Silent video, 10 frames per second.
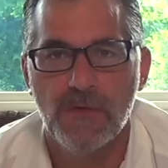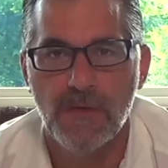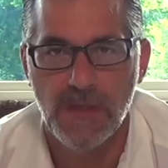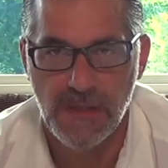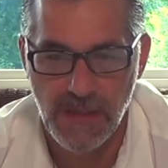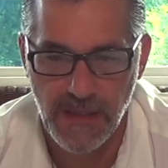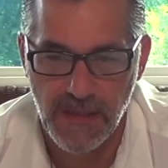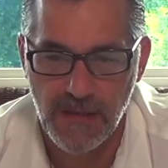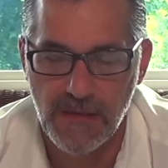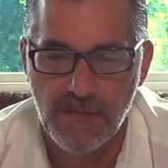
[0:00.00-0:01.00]
doing
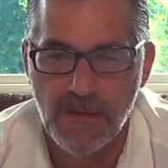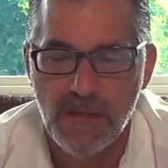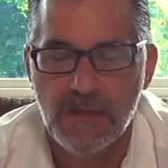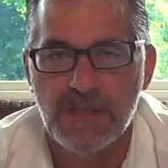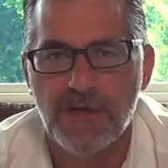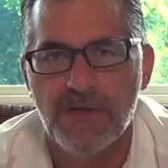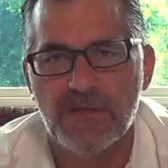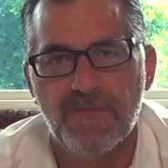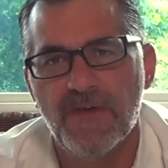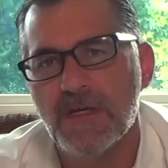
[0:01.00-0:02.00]
a
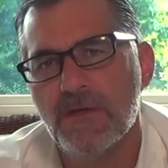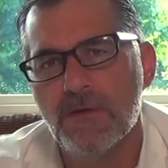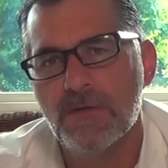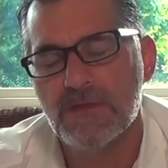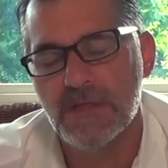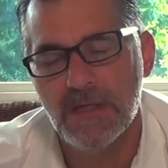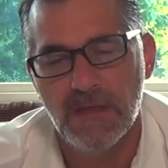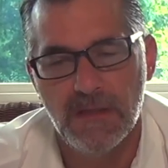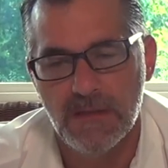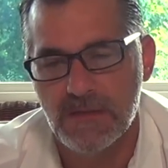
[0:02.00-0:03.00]
series of videos,
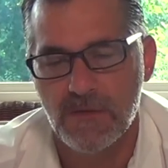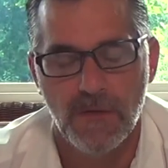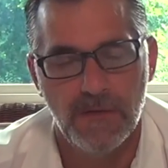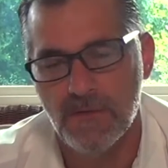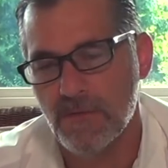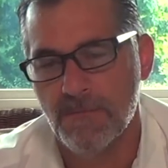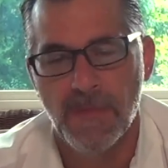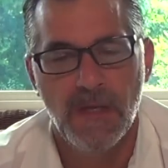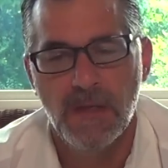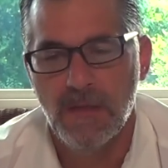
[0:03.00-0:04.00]
and it's going to
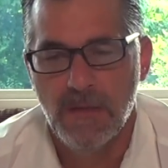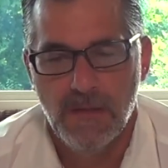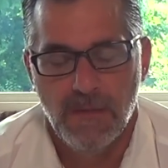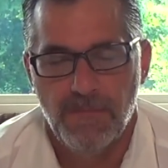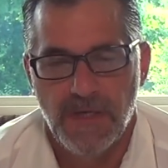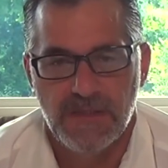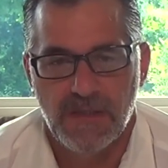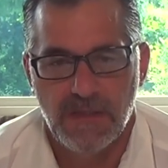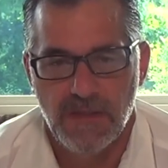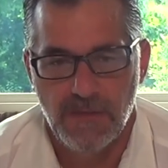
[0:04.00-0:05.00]

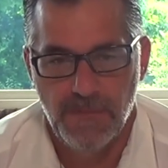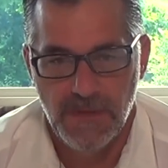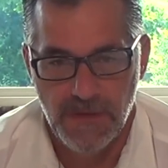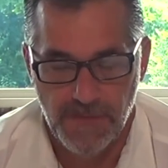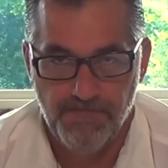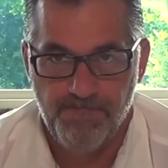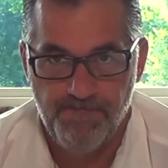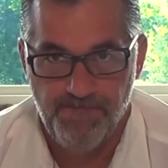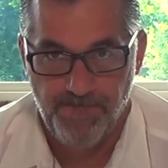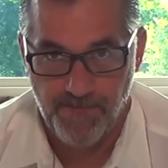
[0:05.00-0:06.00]
basically be
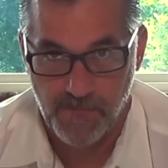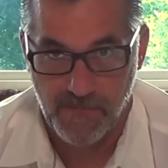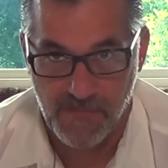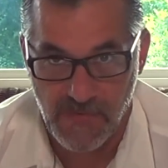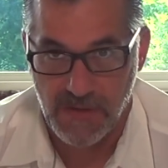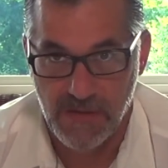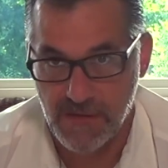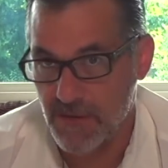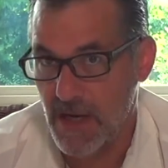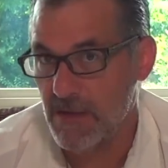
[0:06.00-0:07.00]

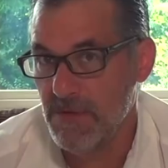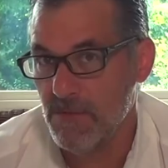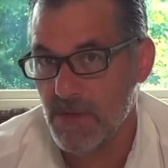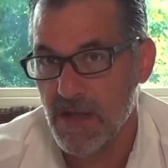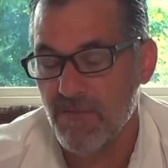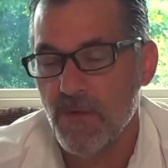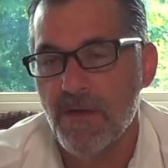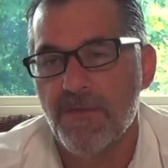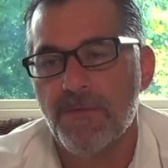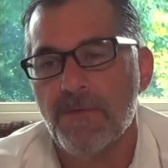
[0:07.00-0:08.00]
describing what I've
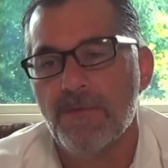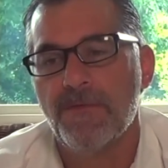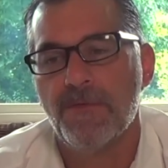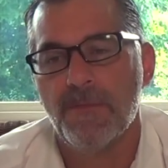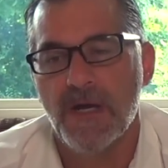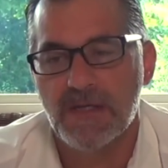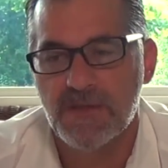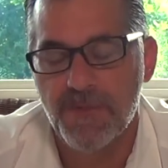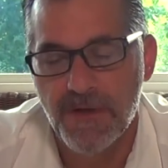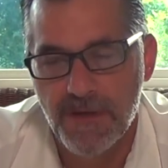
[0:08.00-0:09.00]
went through my
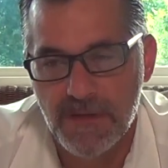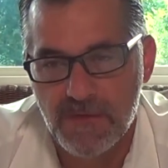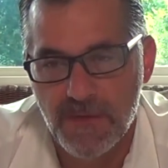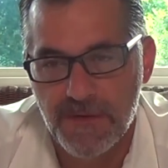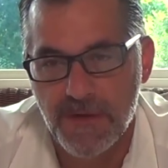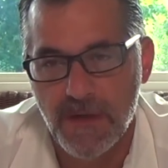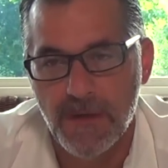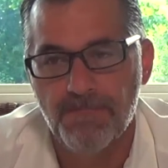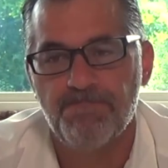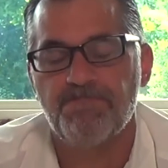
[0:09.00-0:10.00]
experience with
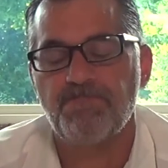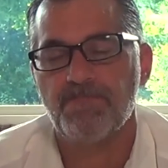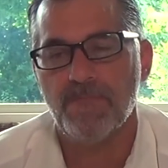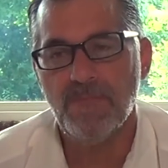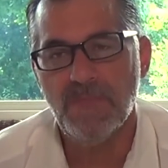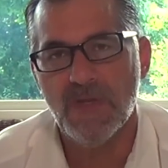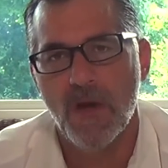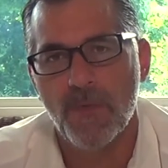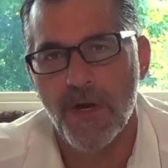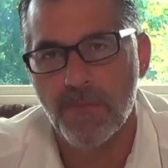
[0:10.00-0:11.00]
a
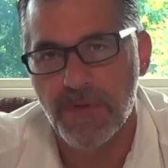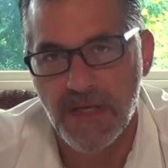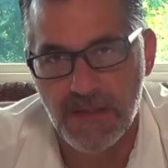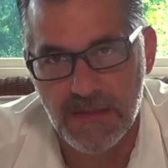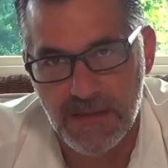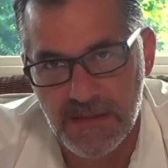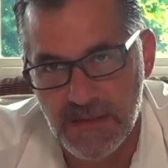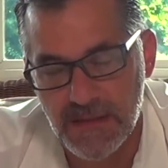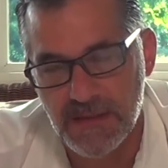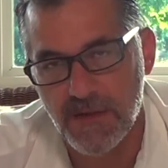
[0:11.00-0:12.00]
rare platelet
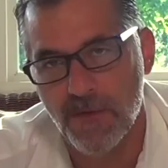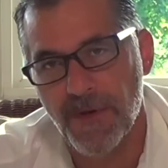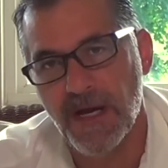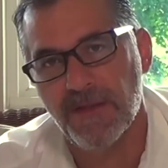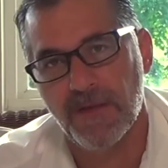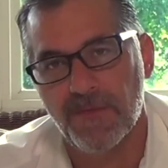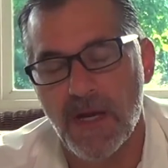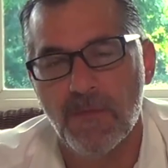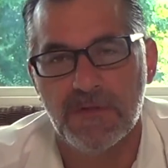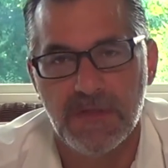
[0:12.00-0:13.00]
disease, idiopathic
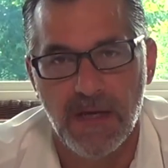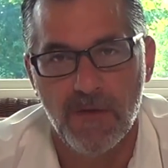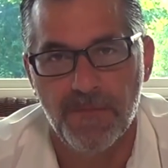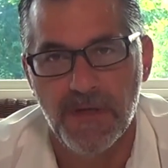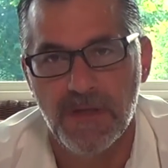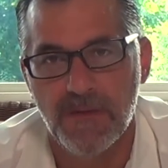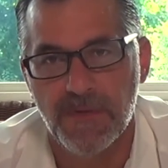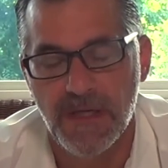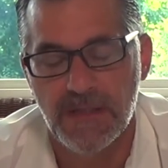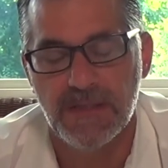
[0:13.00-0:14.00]
thrombocytopenia
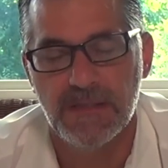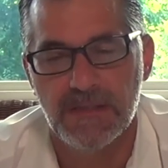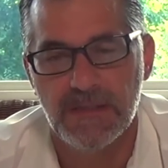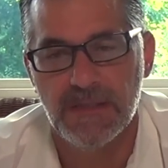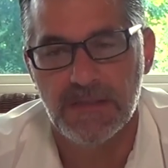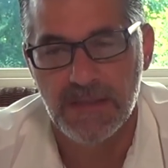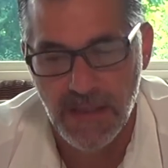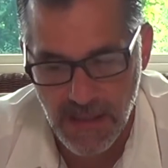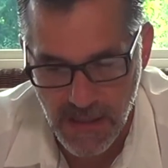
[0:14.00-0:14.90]
platelet disease.